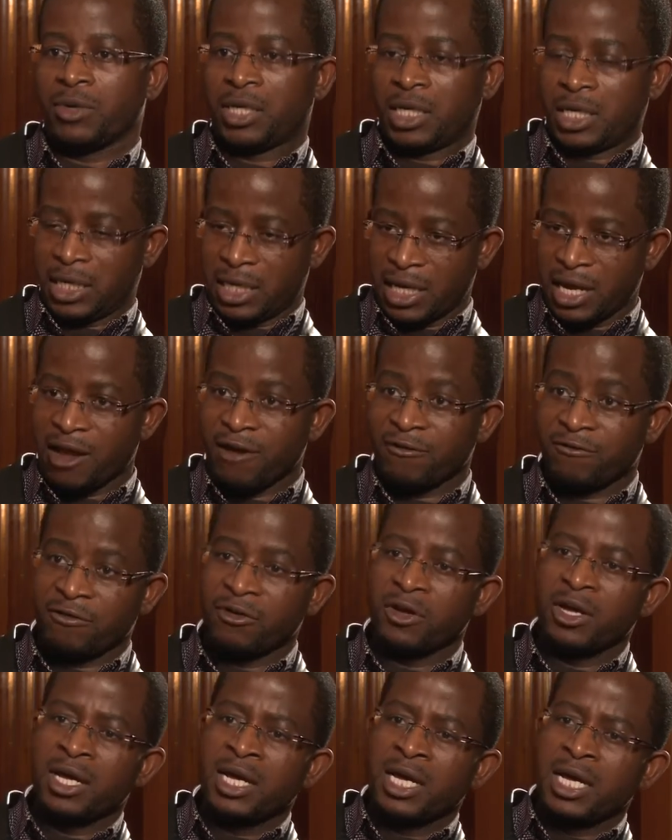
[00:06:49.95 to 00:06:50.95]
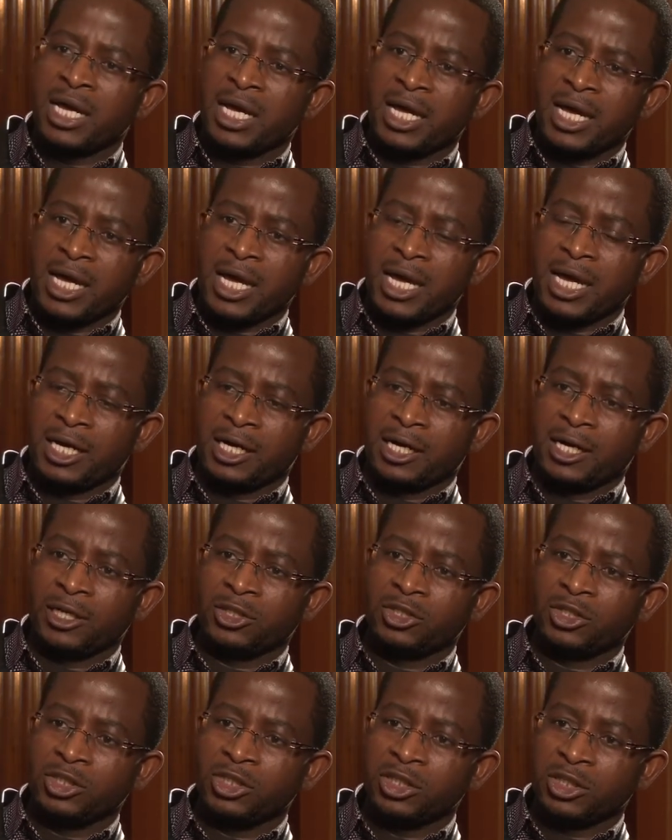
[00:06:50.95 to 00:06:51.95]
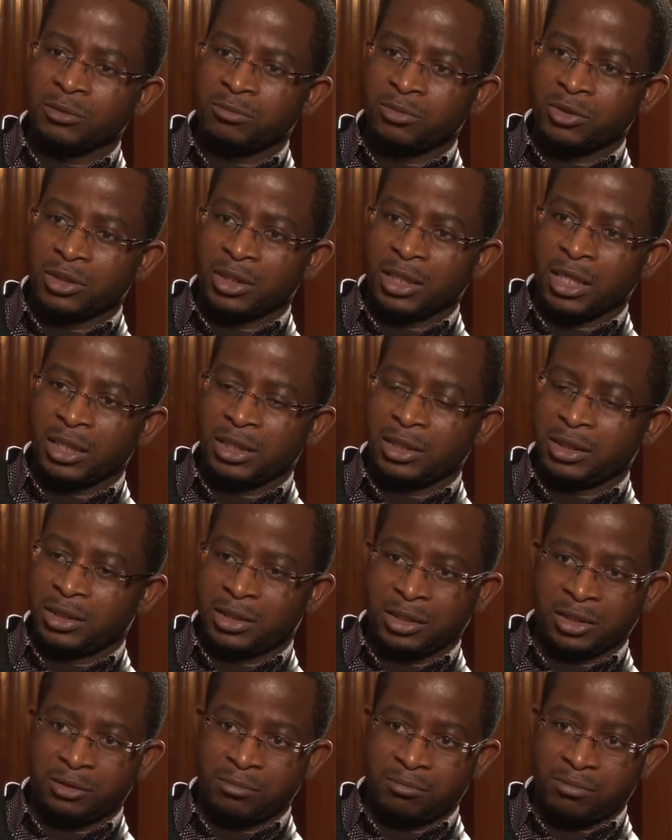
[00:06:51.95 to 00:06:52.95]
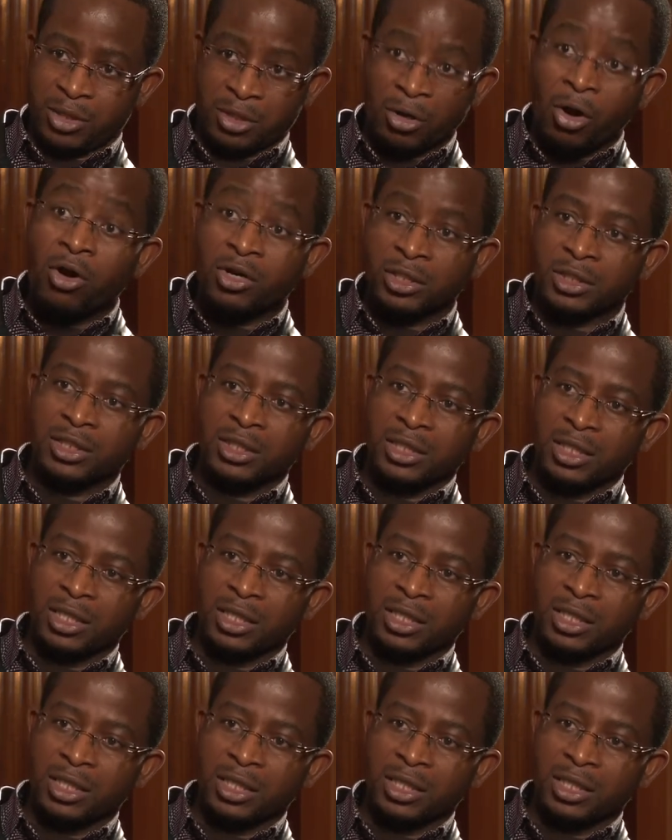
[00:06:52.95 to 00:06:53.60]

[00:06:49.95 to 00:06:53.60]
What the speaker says: We can have relationships that is beyond